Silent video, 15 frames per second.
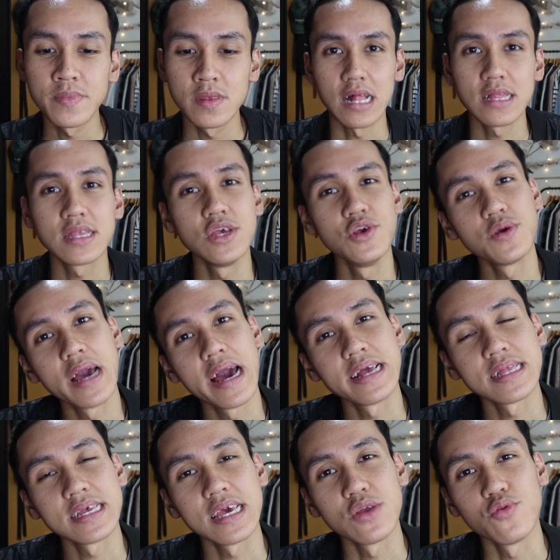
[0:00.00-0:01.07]
I'll see you
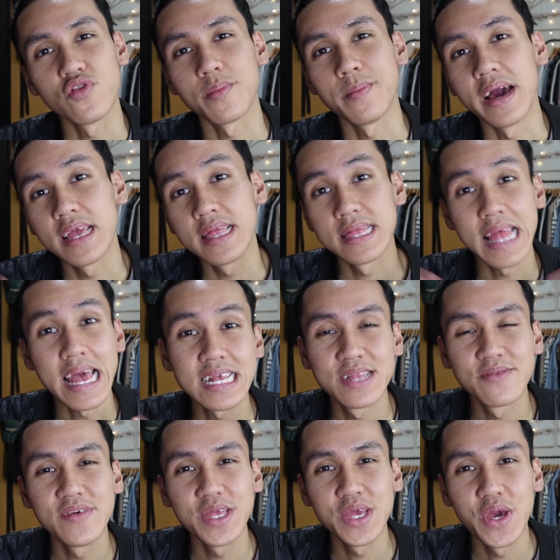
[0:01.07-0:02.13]
guys again with my
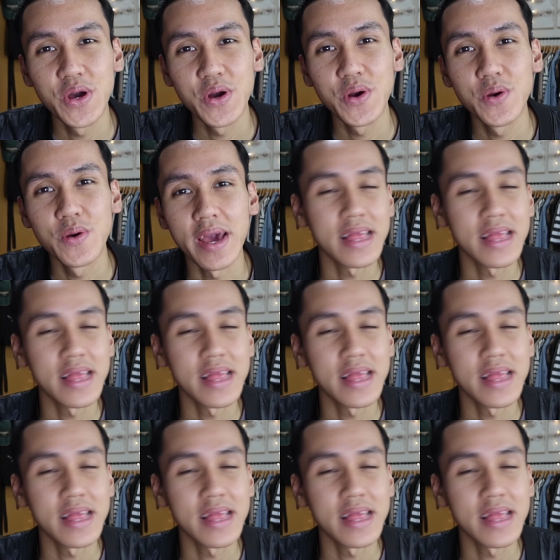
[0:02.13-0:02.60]
next video,